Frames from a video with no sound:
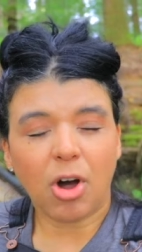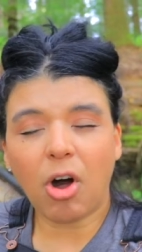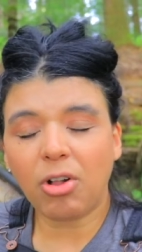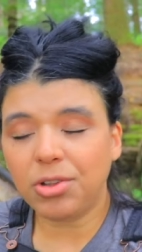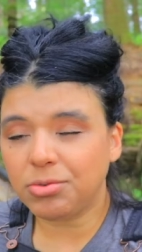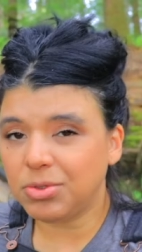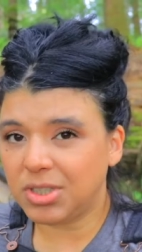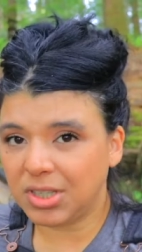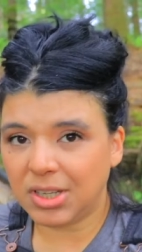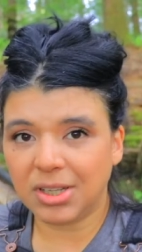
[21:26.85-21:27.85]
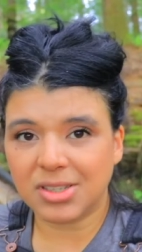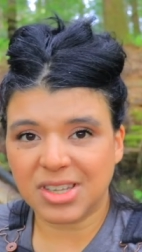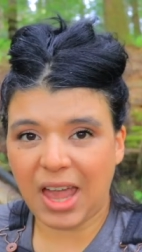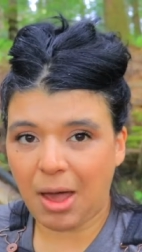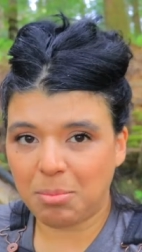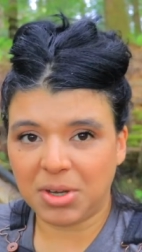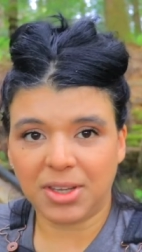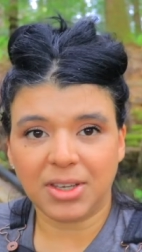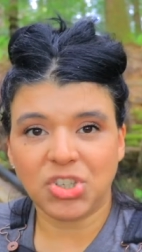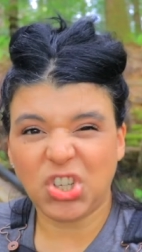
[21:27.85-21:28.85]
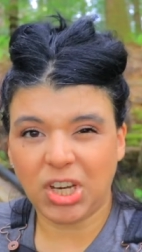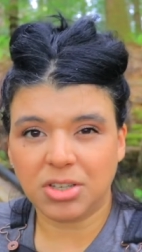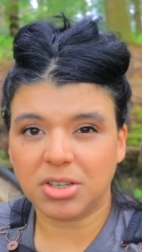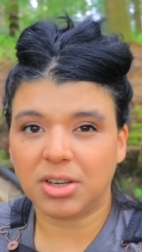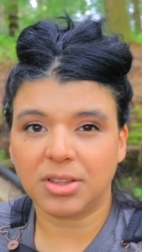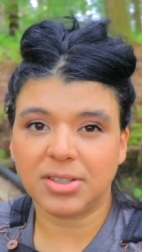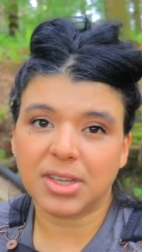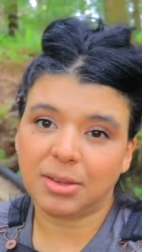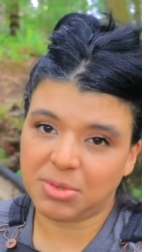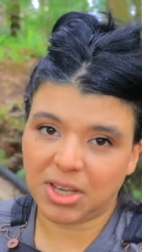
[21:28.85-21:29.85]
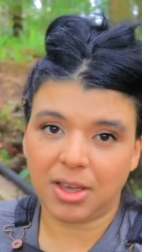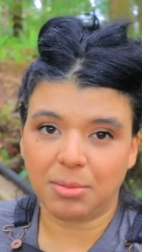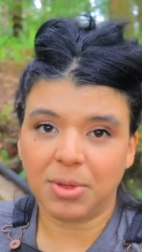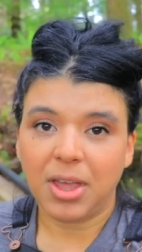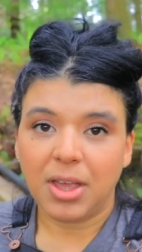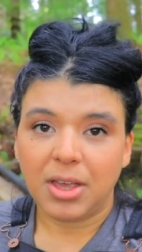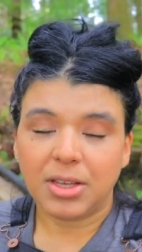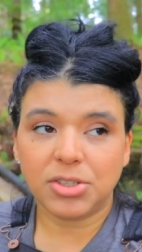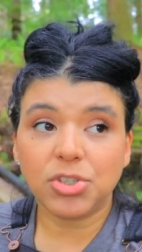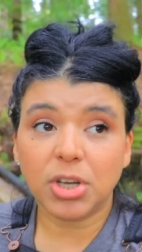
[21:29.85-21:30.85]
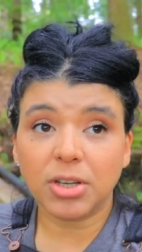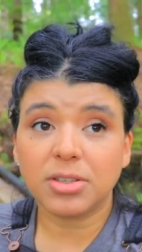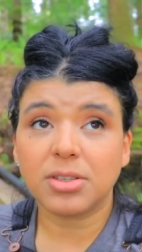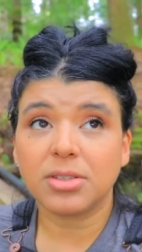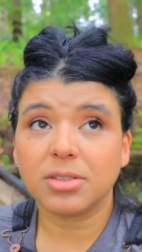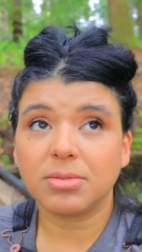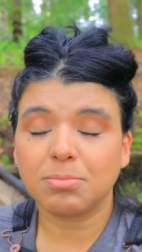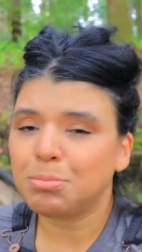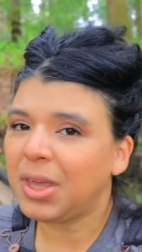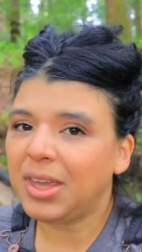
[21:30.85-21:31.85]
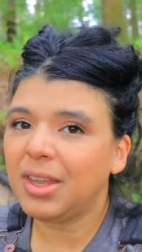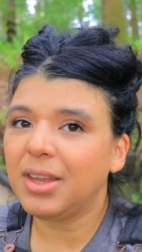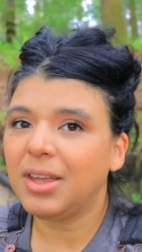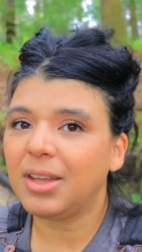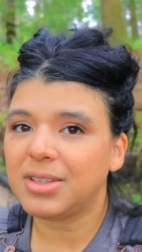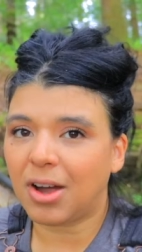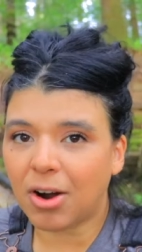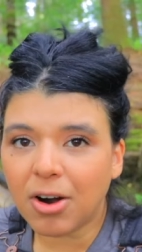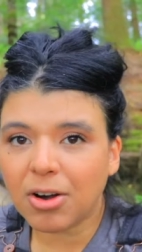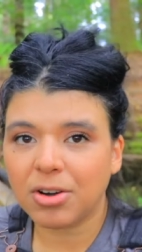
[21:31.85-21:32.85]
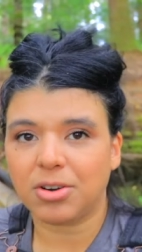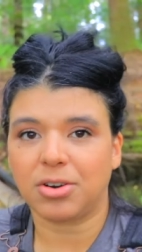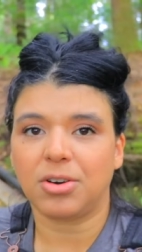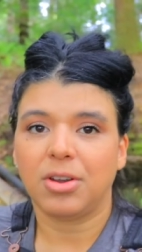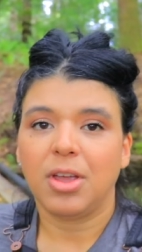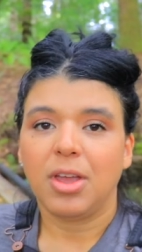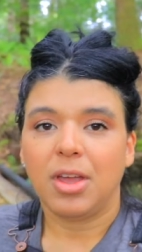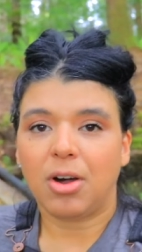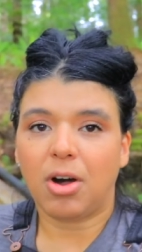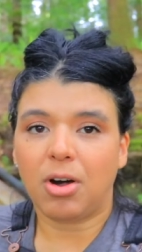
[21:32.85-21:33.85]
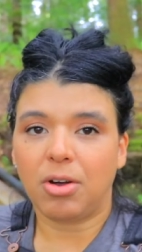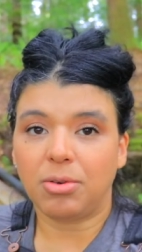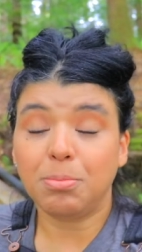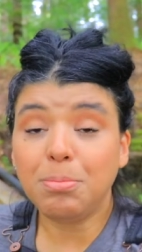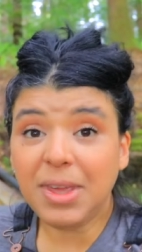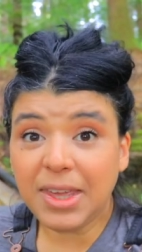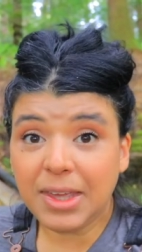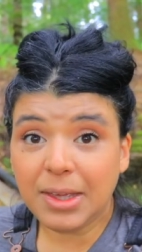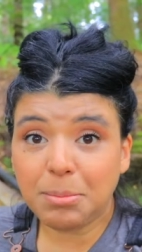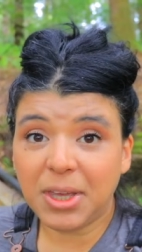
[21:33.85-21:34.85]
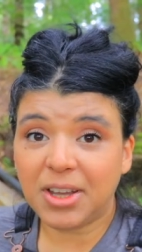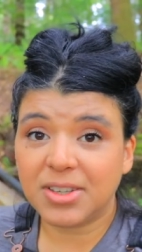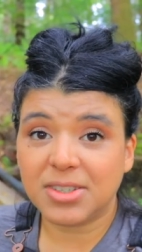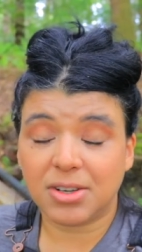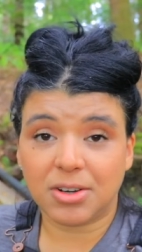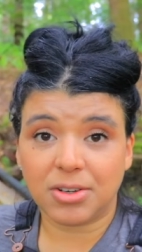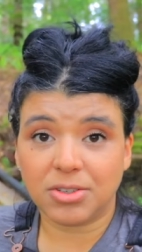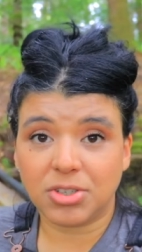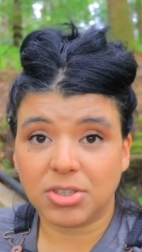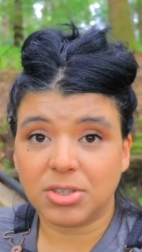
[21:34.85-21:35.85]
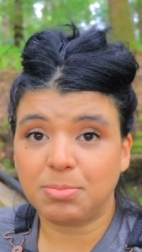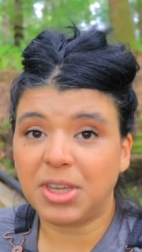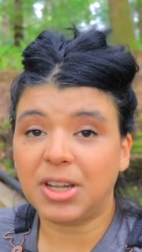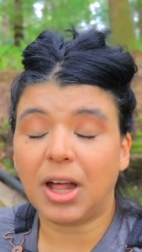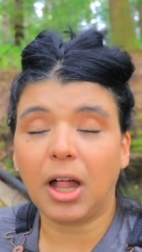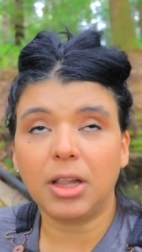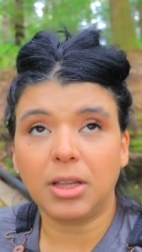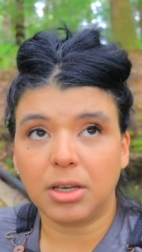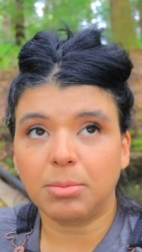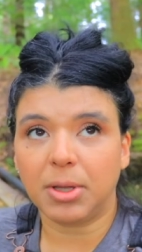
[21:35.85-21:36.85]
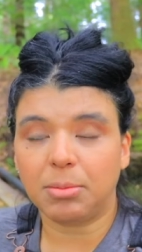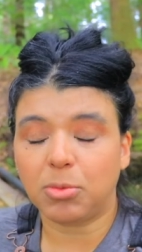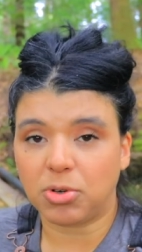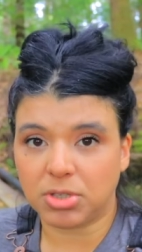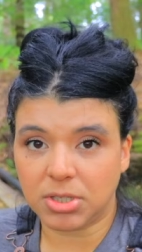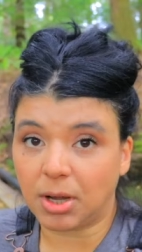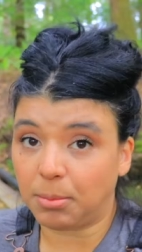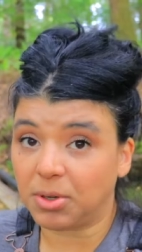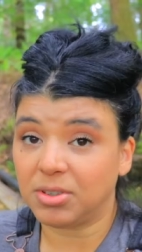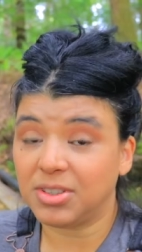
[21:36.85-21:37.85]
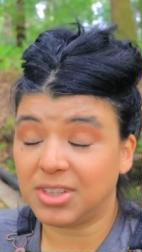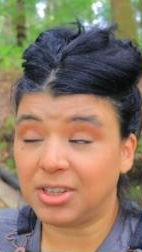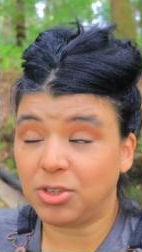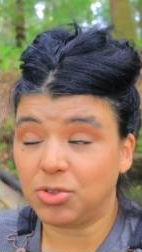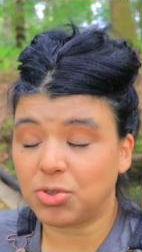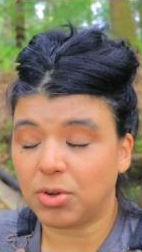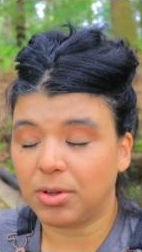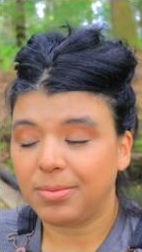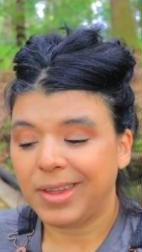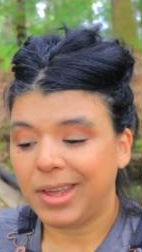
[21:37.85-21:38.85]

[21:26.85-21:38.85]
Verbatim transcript: all the routines happening, changing at the same time. It's just making it harder on me because they're just being a little bit more stubborn than usual.